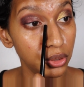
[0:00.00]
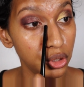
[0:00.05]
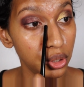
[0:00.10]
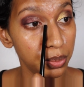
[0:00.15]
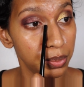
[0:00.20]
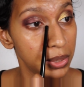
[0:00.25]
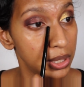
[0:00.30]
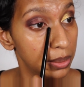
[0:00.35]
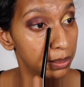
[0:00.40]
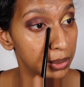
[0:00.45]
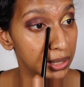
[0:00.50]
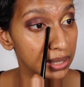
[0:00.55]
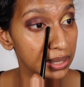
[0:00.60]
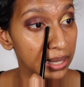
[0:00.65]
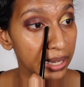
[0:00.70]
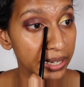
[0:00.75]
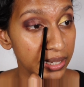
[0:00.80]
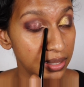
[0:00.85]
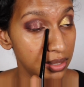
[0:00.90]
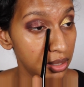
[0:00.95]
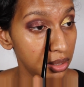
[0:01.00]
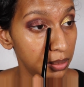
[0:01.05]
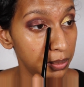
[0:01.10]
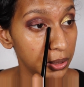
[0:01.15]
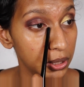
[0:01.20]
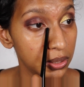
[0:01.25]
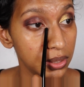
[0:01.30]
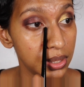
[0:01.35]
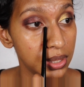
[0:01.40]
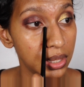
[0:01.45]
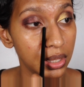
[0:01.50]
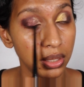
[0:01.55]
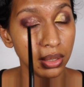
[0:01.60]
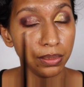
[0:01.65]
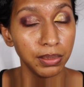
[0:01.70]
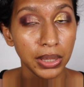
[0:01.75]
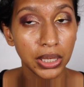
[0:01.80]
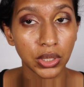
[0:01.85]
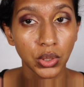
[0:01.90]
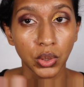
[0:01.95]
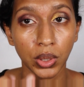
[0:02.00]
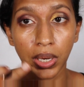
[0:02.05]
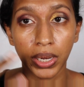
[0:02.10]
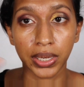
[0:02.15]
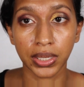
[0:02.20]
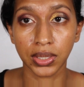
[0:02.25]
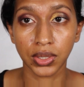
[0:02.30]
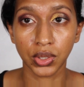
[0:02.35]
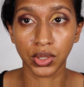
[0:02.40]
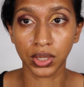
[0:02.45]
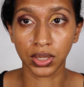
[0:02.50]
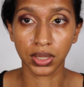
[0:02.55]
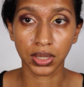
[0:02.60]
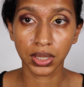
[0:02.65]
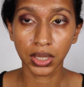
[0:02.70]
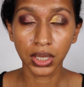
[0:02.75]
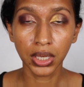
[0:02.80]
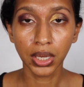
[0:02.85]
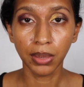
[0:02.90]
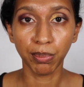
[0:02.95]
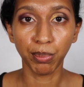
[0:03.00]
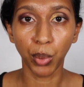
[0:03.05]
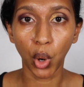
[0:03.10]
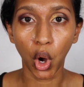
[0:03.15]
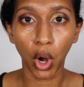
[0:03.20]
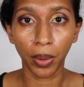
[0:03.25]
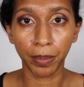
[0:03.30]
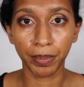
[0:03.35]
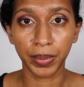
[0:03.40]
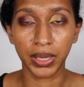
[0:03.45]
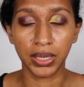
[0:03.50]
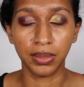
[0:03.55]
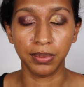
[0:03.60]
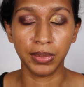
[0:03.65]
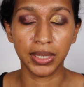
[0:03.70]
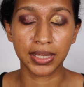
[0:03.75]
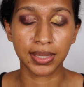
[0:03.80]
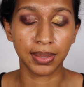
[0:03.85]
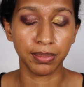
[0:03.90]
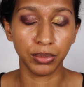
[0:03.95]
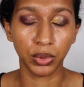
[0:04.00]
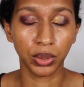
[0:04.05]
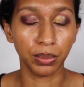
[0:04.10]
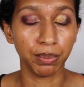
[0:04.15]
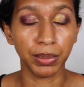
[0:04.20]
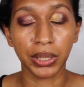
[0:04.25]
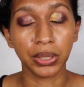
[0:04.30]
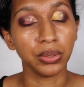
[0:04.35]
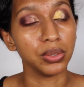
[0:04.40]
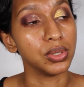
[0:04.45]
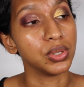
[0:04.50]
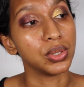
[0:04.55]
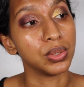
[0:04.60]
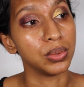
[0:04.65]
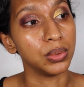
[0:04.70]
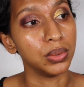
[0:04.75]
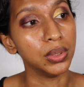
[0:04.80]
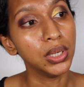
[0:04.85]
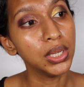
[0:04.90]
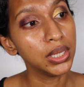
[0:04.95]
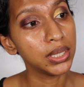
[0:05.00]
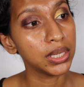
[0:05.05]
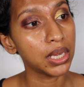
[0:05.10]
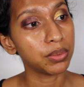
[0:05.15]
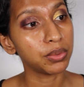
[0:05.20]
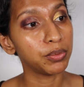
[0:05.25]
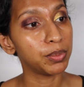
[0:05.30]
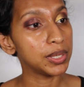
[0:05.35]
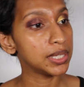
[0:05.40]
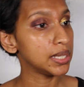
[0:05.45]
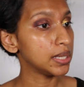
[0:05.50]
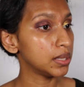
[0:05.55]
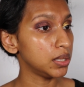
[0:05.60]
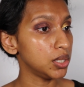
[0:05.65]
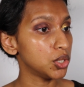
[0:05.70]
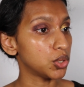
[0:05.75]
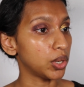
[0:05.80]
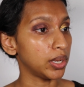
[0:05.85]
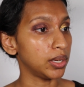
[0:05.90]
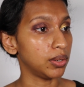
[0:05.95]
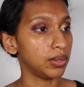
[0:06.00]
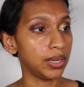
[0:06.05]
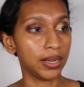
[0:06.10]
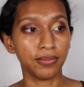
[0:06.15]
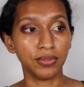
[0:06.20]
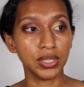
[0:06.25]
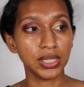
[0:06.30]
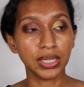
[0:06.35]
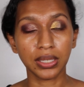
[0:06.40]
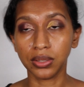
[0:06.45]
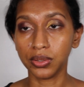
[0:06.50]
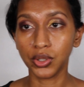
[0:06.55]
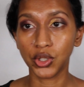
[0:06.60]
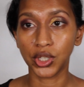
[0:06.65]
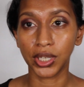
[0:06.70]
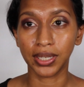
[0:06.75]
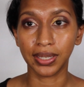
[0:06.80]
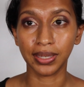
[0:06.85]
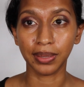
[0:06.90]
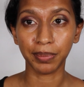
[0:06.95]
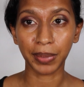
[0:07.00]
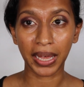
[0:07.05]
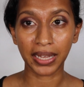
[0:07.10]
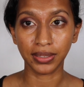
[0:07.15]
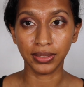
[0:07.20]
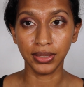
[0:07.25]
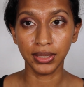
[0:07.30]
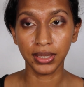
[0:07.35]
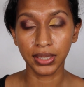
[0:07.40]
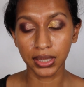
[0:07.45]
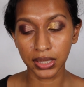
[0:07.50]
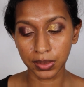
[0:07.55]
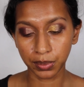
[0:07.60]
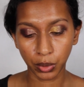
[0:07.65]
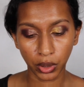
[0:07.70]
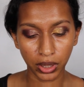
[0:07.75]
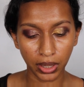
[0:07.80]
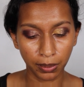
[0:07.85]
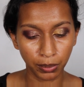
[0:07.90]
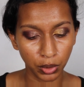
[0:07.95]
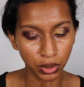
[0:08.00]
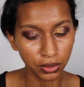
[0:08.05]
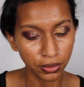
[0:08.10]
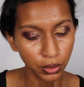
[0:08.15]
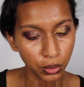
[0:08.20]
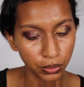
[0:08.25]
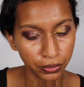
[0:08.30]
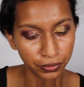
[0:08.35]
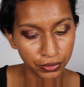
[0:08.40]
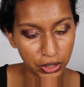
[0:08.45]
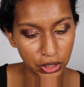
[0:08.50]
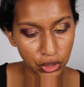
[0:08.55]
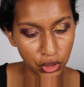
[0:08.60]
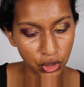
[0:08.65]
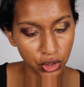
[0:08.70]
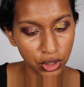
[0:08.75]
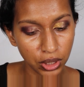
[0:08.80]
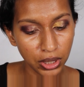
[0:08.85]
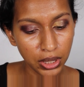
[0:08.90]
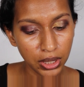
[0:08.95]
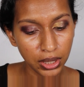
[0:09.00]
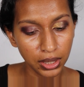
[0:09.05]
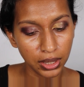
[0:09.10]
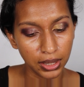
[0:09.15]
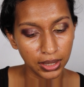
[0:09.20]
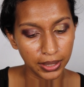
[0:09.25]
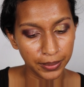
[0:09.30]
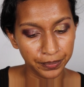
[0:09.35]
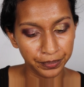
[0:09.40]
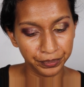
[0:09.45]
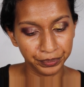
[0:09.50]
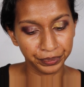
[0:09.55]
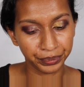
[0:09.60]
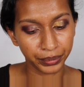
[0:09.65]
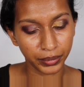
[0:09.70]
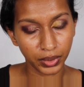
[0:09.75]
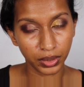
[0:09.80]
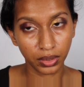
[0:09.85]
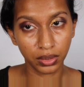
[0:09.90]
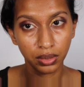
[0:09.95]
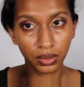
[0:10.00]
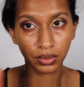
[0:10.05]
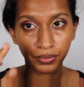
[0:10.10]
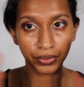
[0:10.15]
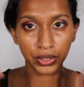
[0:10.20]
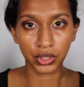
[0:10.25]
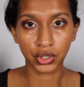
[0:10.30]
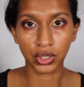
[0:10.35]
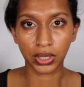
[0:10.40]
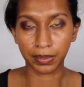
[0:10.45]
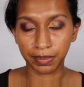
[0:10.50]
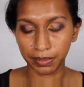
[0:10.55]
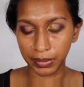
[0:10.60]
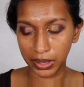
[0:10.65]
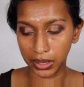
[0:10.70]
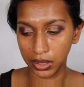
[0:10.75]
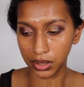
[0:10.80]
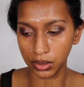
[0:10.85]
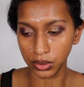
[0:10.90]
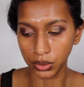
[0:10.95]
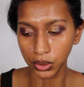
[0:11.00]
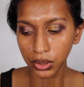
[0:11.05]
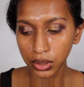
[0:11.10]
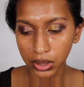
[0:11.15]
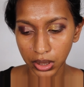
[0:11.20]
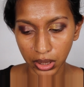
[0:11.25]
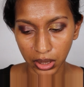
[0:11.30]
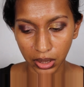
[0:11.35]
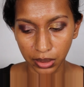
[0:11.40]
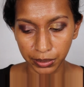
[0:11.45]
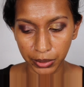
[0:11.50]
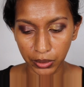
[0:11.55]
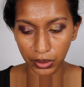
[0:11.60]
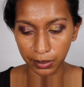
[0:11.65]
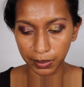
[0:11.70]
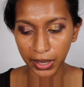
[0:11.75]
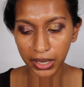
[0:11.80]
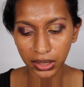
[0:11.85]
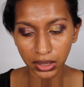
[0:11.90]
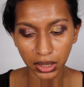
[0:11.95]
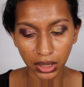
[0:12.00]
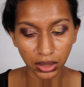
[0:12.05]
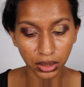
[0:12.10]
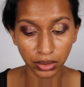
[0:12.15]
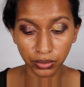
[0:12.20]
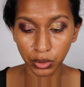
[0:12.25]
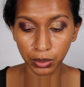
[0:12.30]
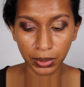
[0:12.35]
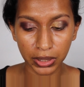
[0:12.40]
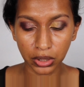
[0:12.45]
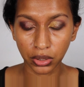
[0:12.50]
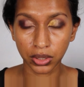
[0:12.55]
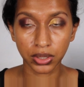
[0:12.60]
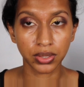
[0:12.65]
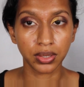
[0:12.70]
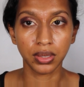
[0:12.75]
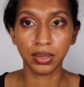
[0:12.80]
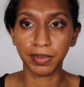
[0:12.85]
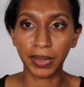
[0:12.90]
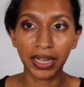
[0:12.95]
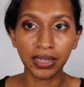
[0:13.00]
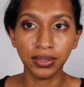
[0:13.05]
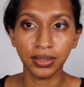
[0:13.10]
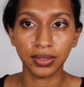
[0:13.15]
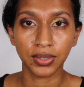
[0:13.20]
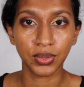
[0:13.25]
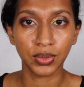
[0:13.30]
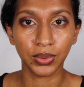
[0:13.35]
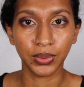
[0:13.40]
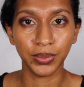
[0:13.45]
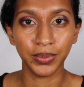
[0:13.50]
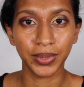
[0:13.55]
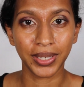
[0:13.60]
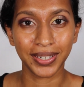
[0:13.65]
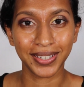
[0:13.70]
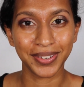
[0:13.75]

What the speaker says: should be a bit lighter, because then it makes your eyes just pop and it makes them look bigger. So yeah, we basically tried out every single shade in the palette at this point. I'm going to go finish up my look, and I'll be right back. Then I'll give you my thoughts on the palette. So yeah,